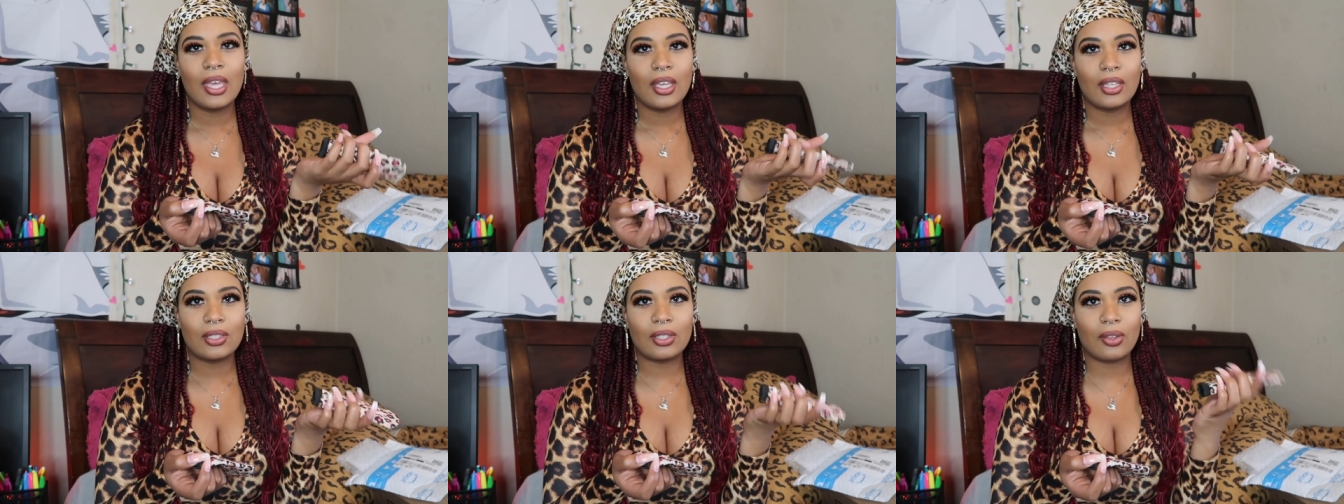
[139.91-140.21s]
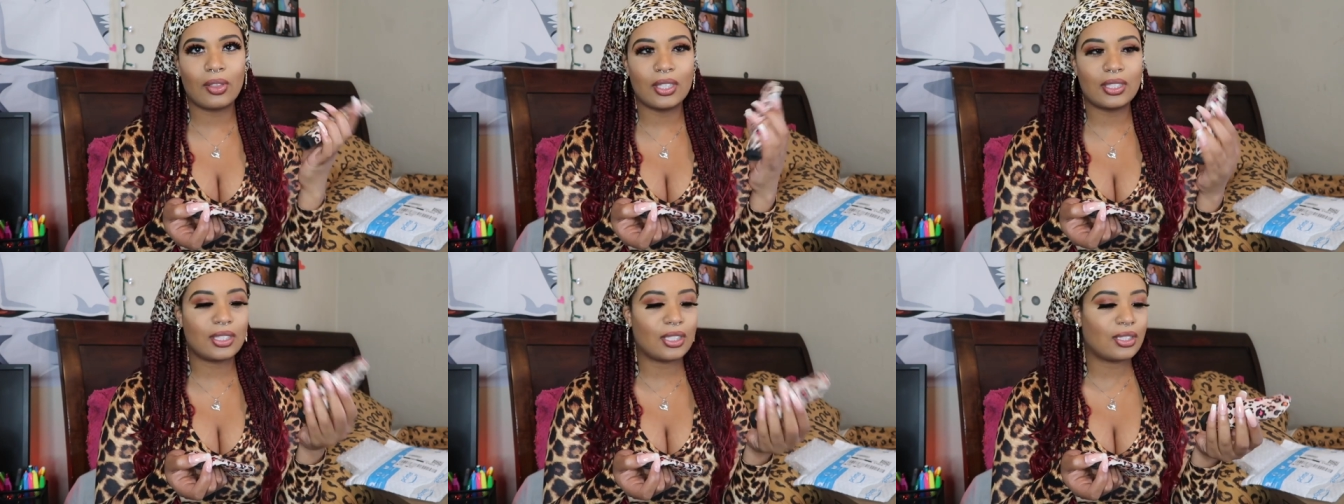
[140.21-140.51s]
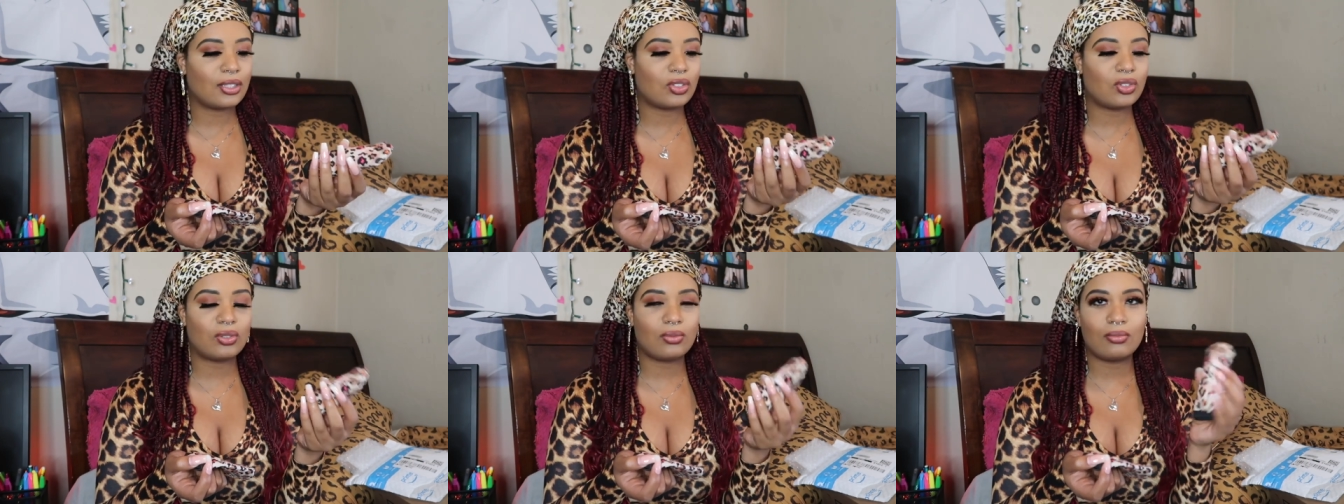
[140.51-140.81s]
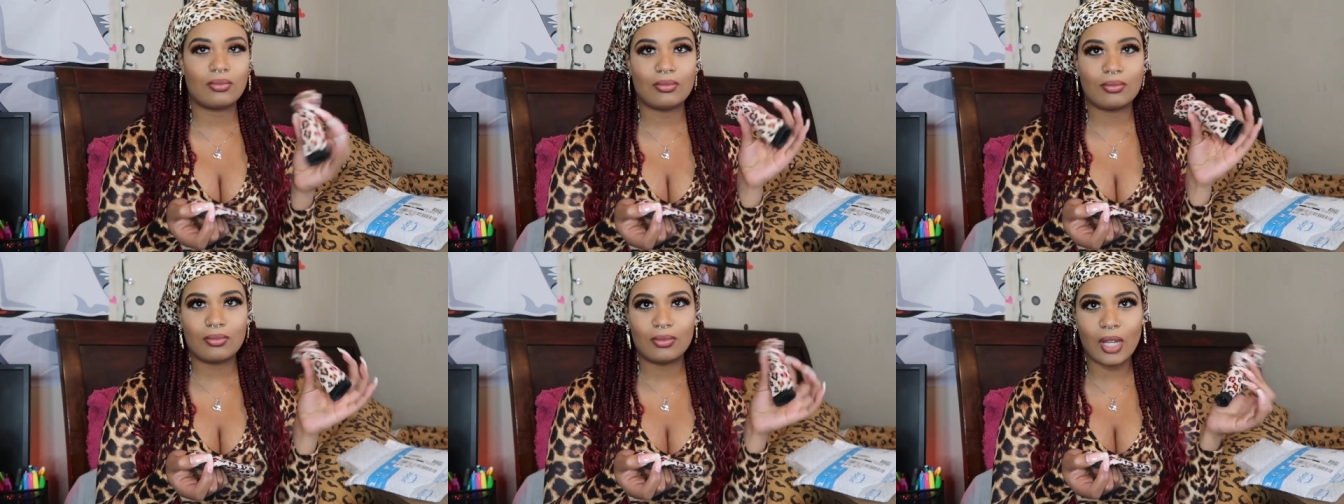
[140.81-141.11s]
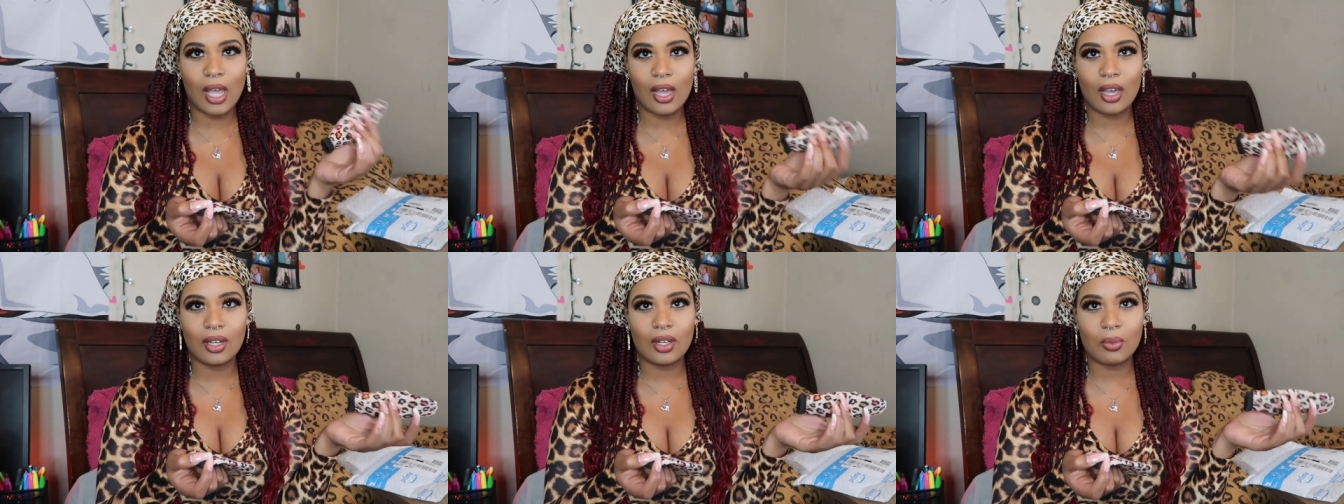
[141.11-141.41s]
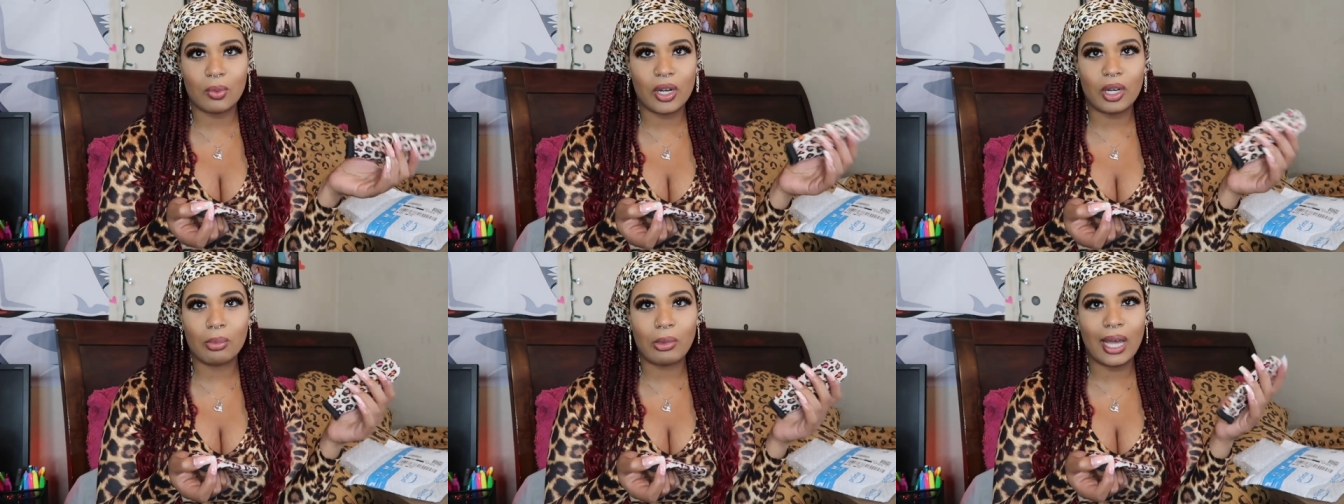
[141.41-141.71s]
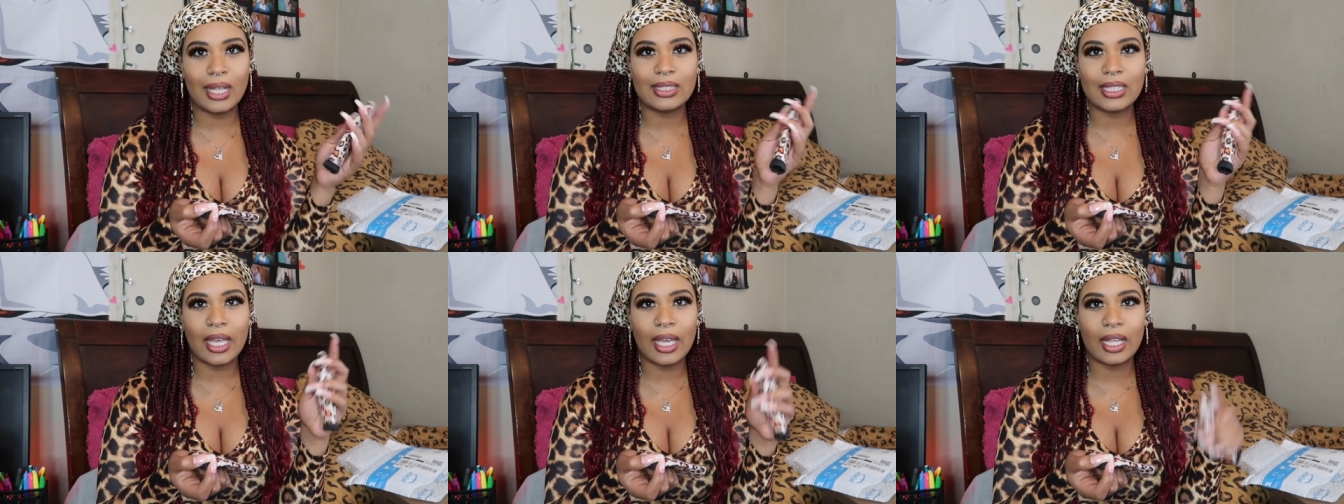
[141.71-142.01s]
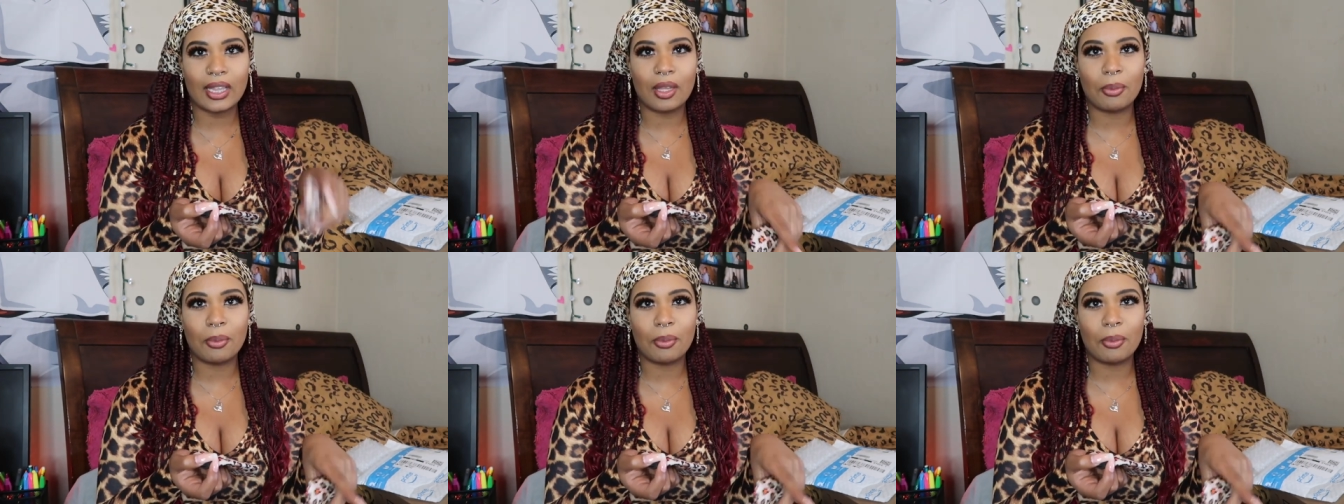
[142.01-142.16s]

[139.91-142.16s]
so this is not gonna work. Mine's like at